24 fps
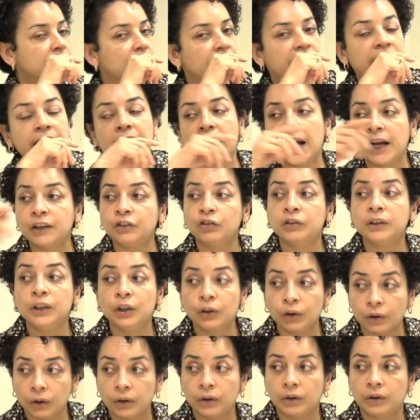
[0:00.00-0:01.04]
He actually
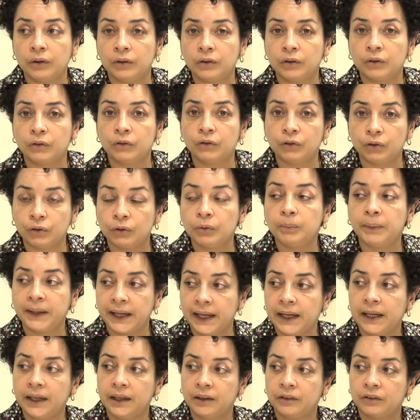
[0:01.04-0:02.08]
learned to
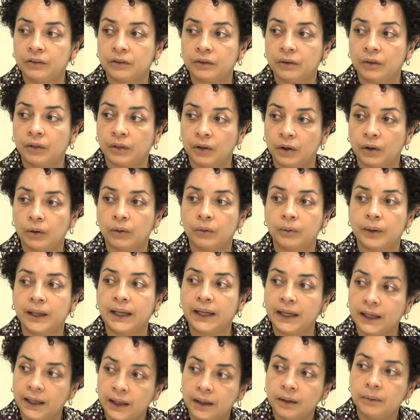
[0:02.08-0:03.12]
paint, though,
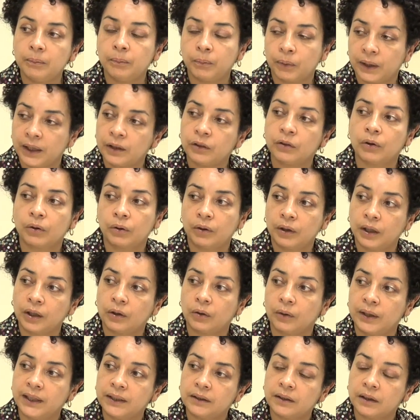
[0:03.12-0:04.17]
in Puerto
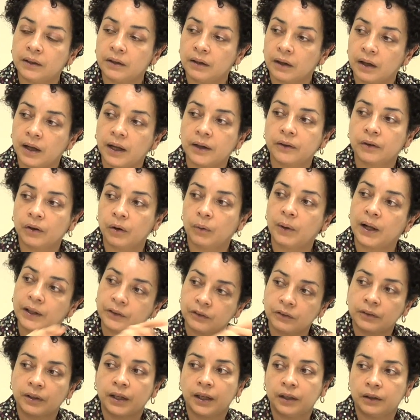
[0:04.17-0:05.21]
Rico. He did not go
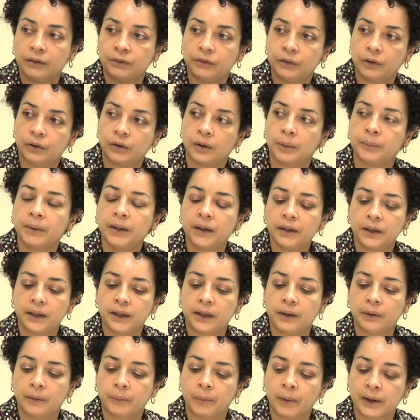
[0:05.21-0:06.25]
outside of Europe.
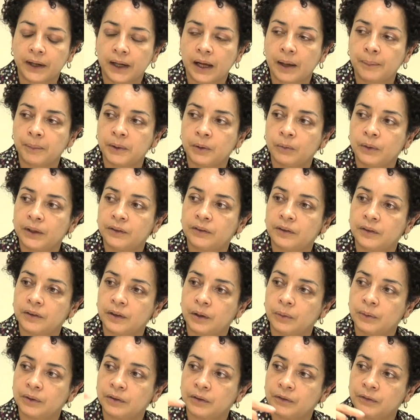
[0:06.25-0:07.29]
What happened was that
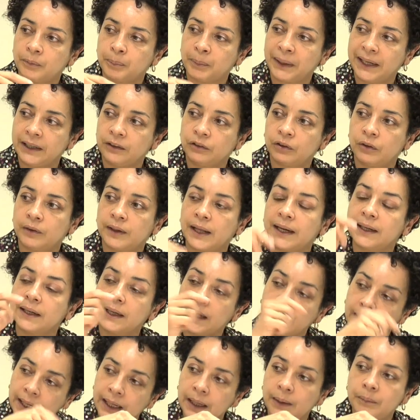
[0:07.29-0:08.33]
there was a painter that
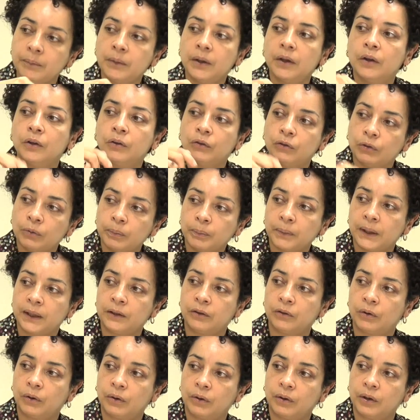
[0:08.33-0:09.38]
came to
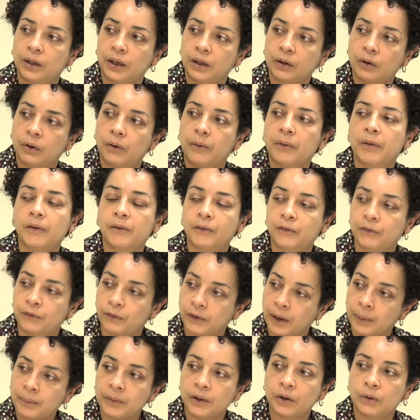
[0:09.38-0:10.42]
Puerto Rico
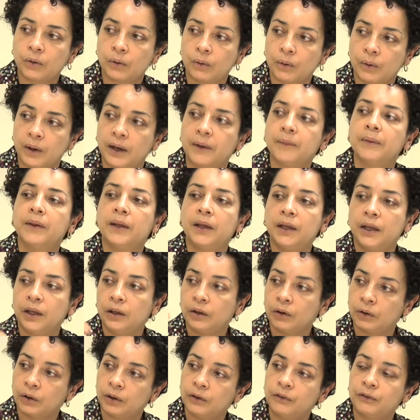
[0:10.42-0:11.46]
from the court. He
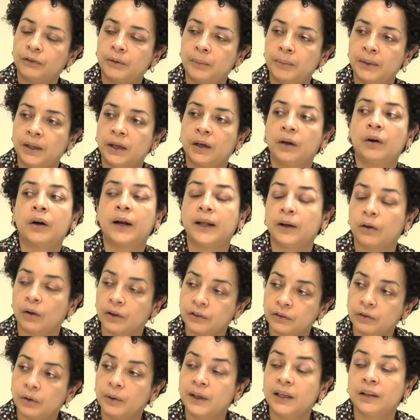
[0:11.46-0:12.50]
learned from there, and
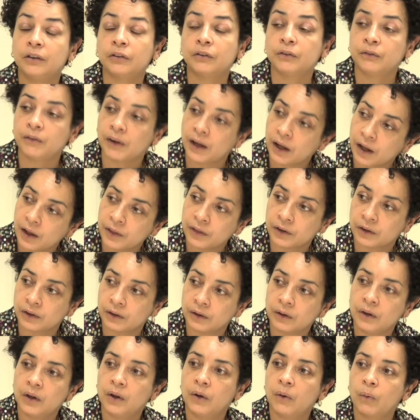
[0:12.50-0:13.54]
also his
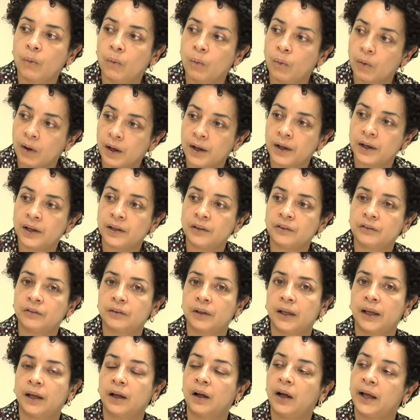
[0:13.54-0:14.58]
father was
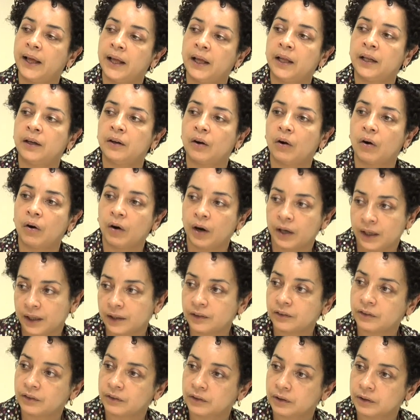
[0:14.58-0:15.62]
an
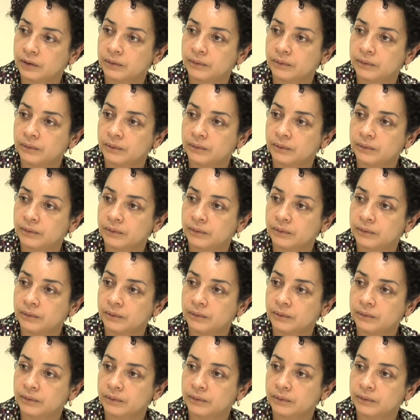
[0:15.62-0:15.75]
artist,